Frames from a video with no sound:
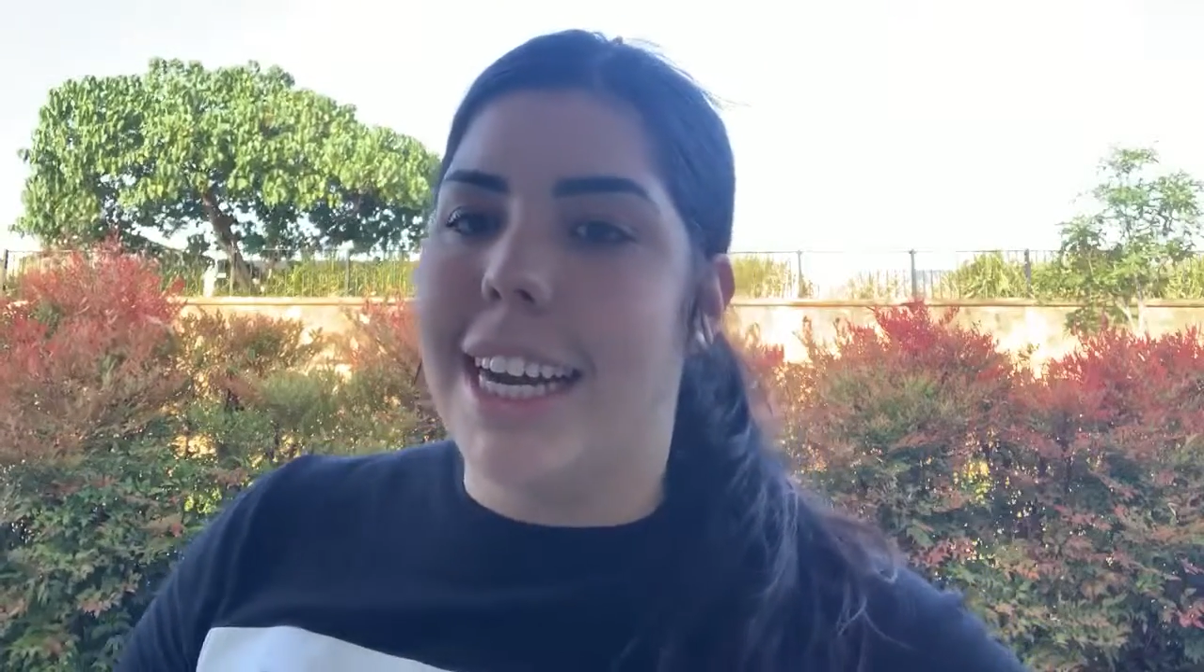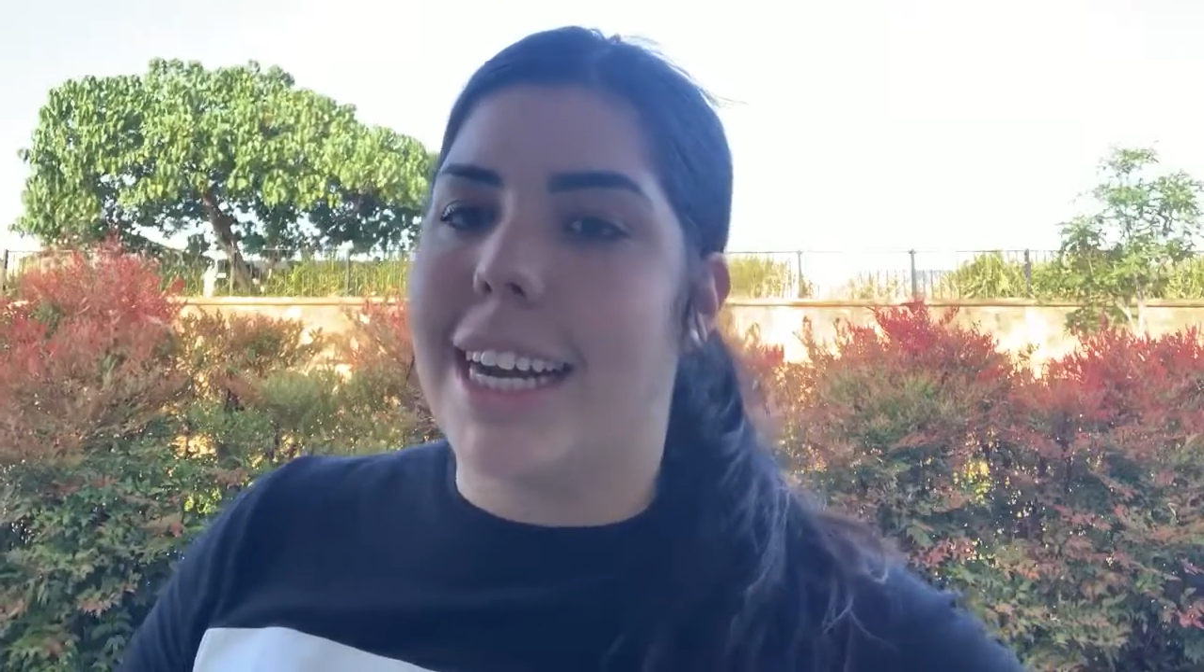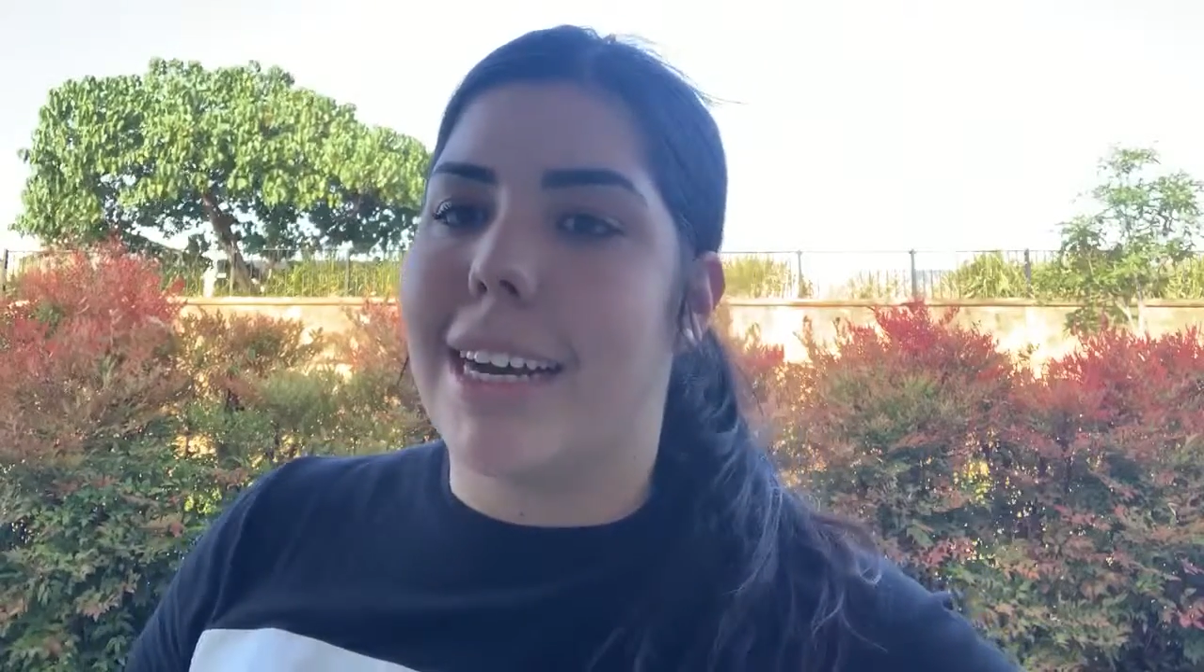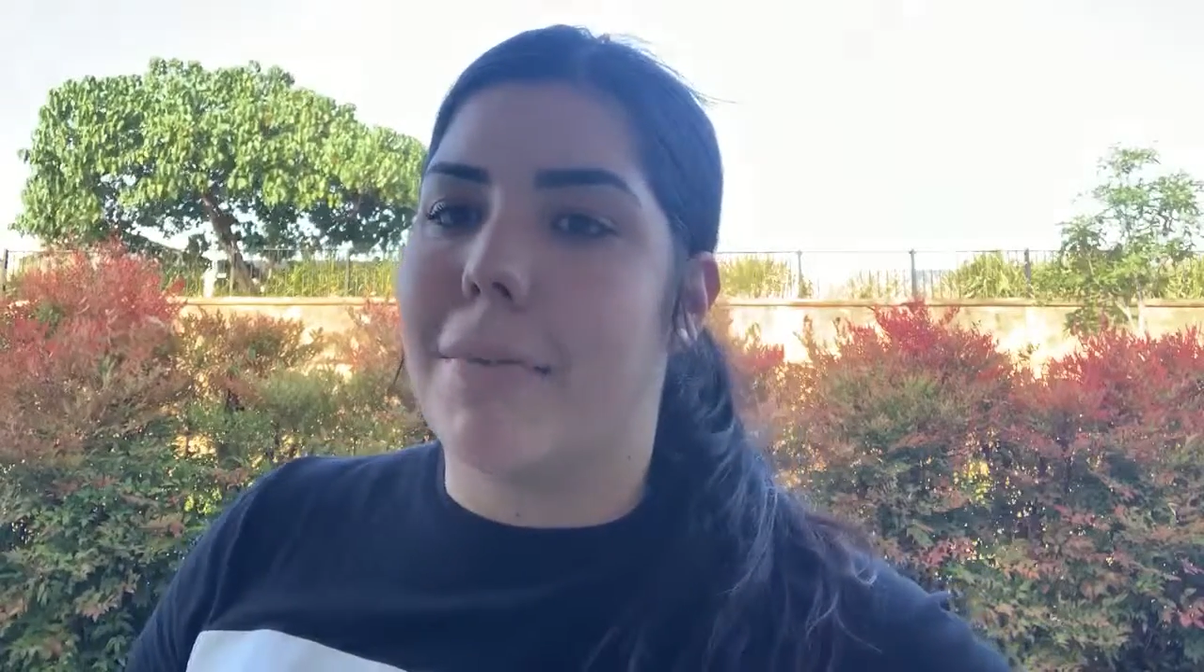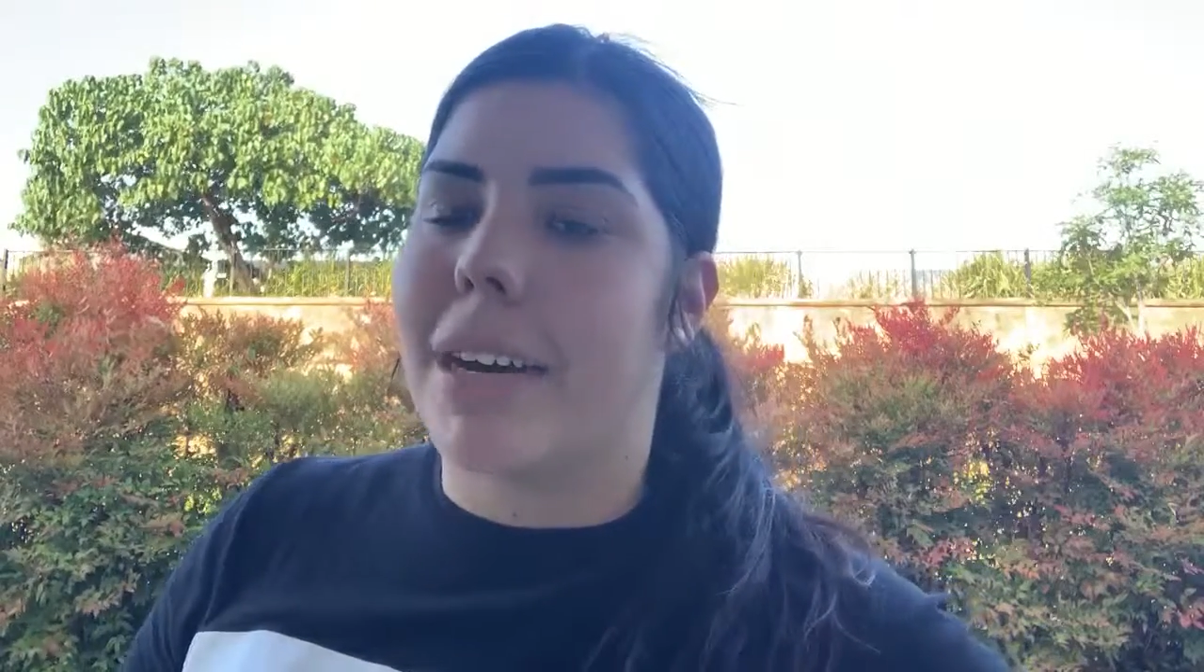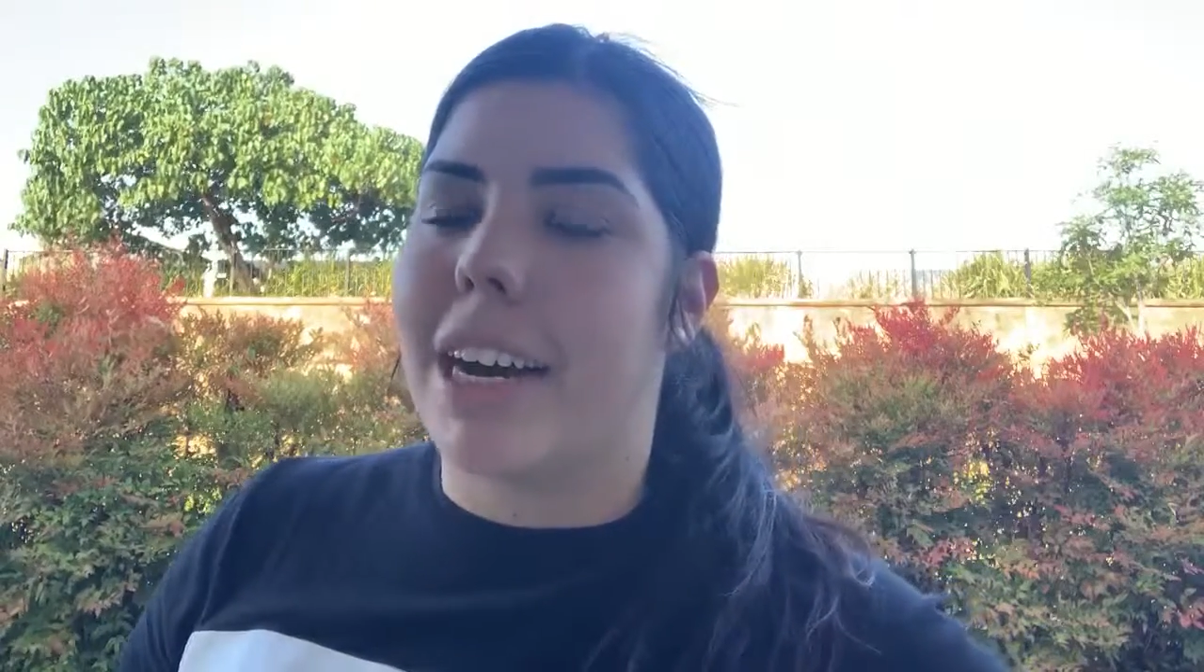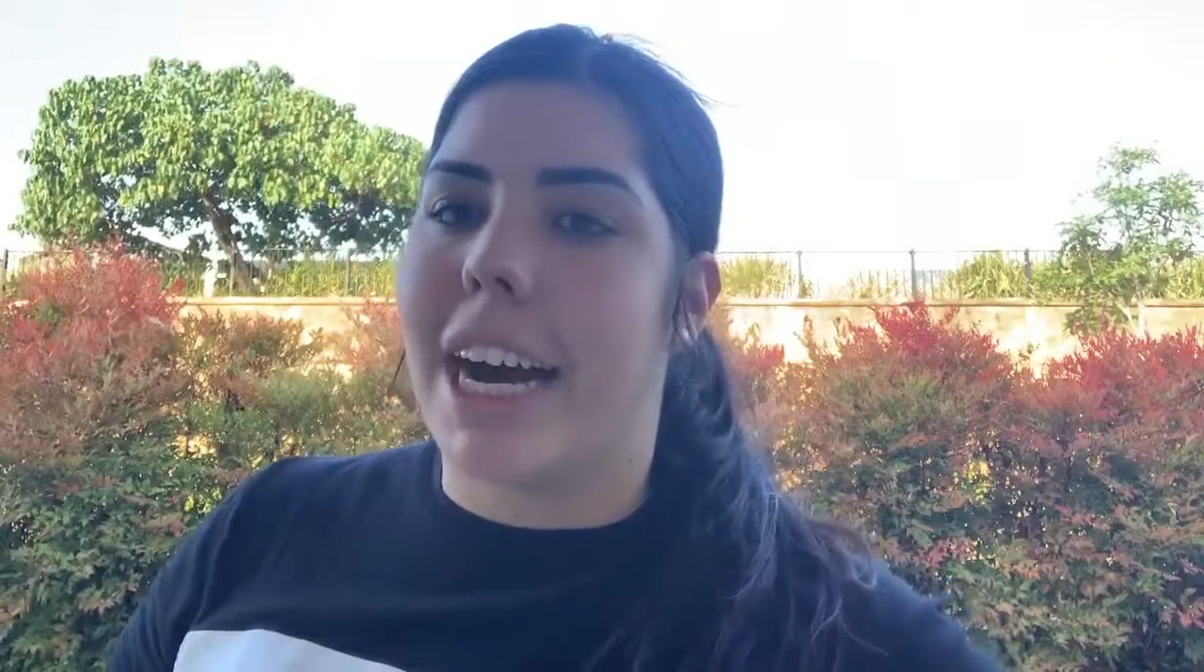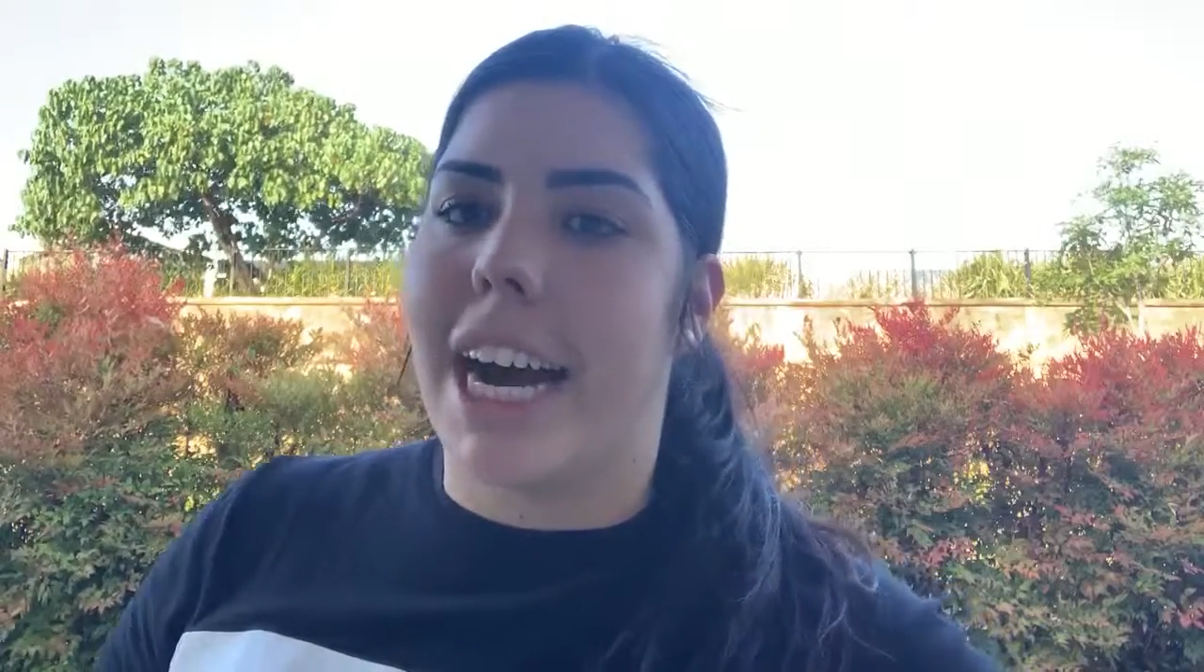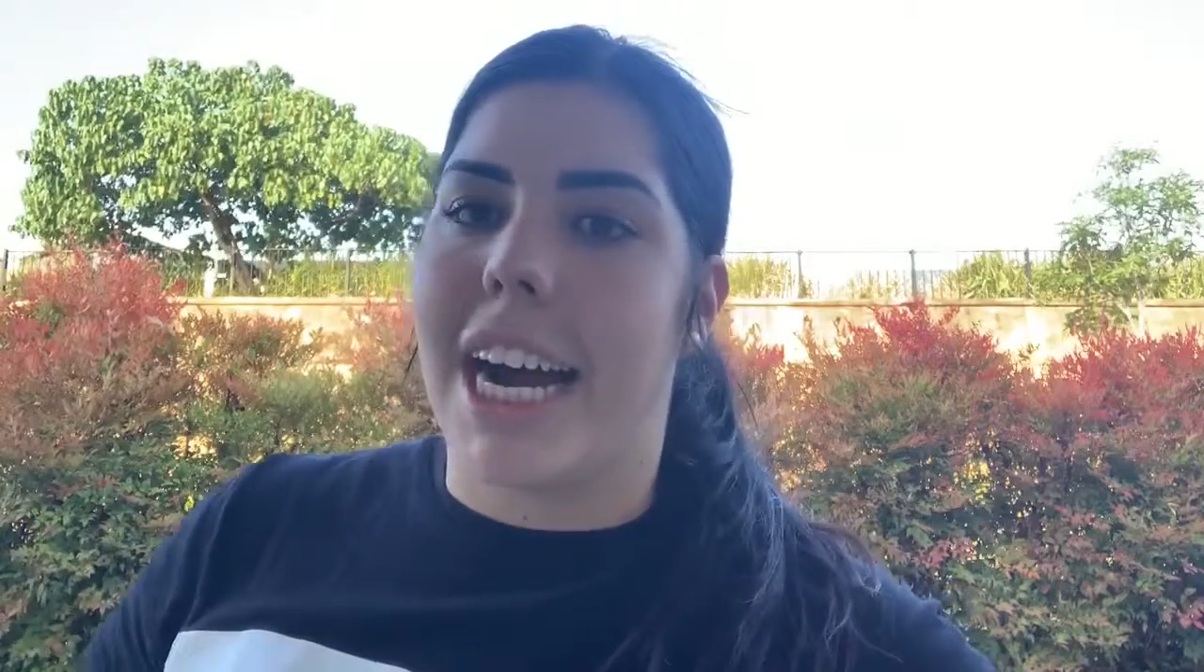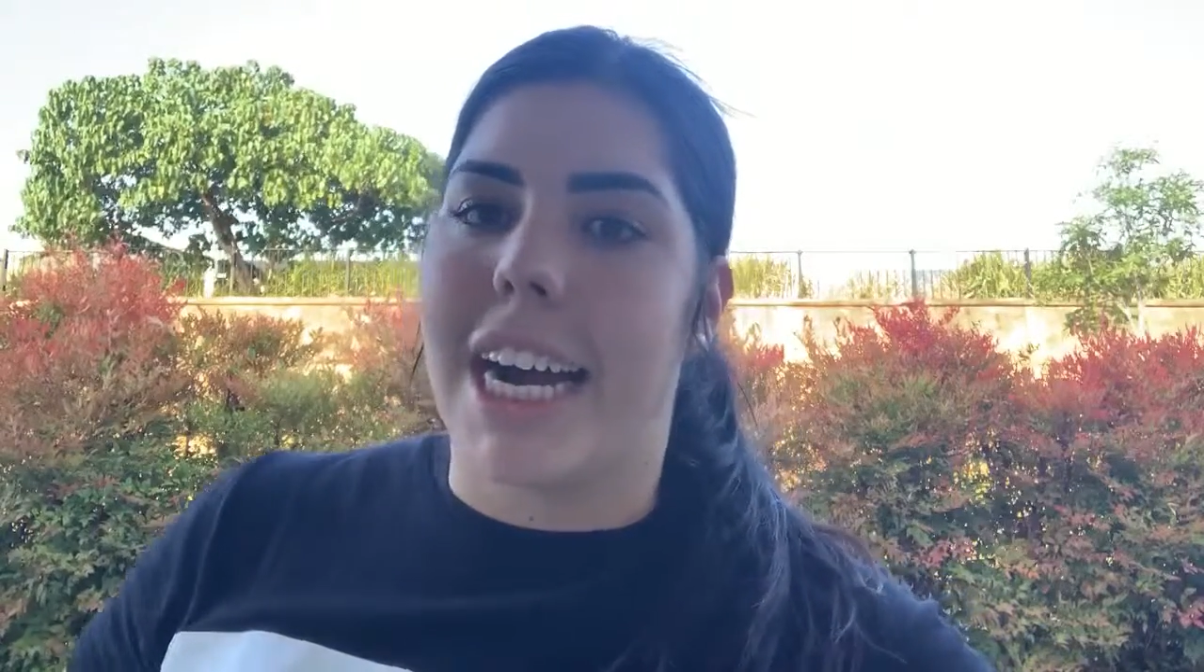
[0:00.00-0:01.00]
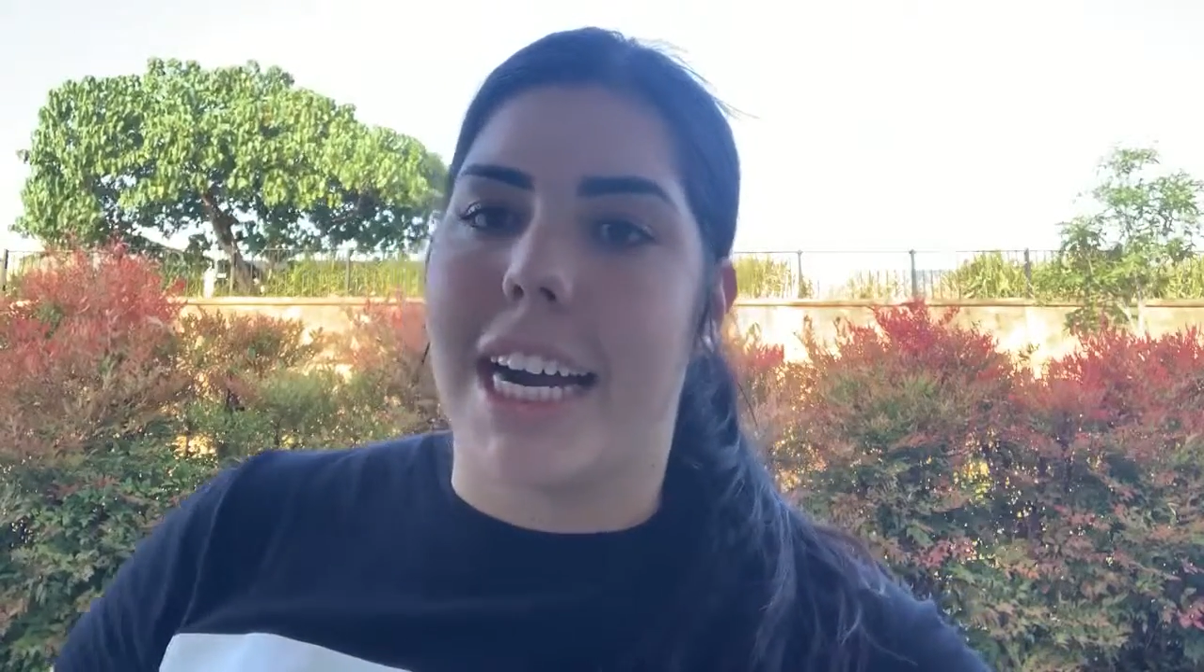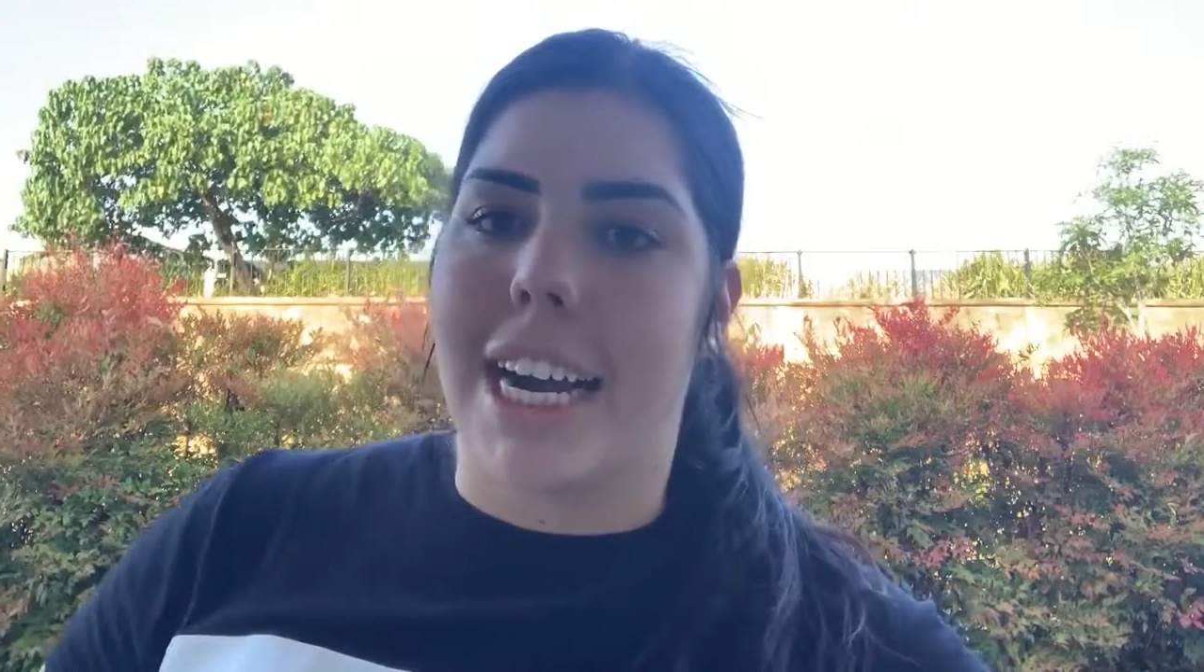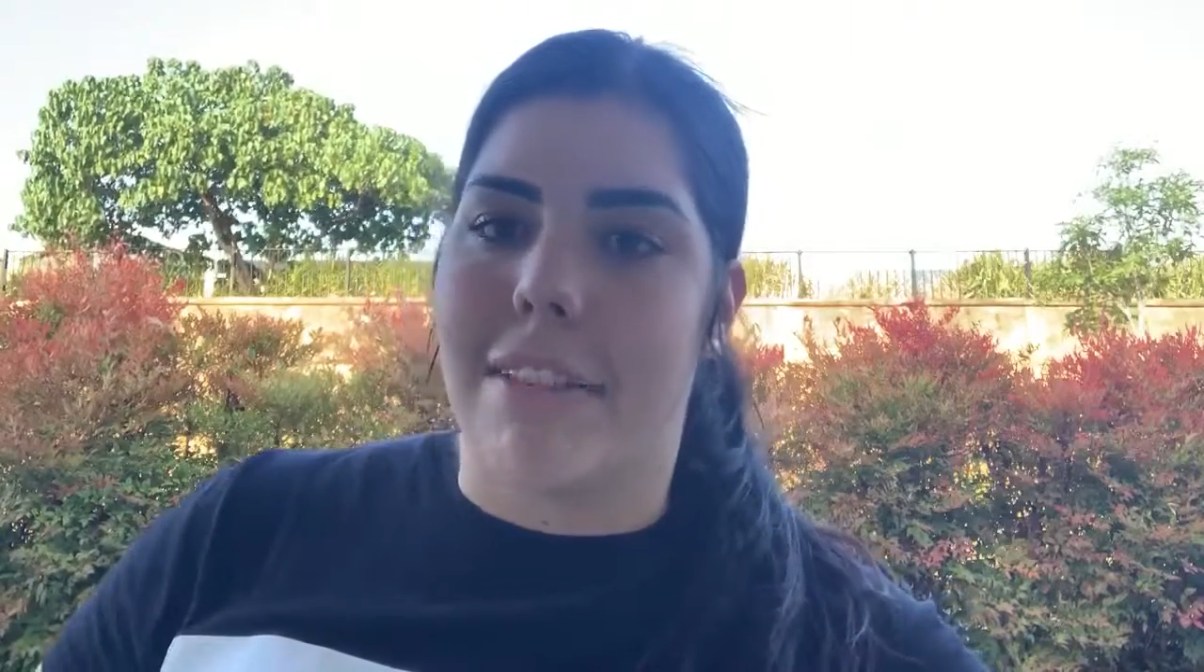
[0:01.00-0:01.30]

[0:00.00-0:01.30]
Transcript: I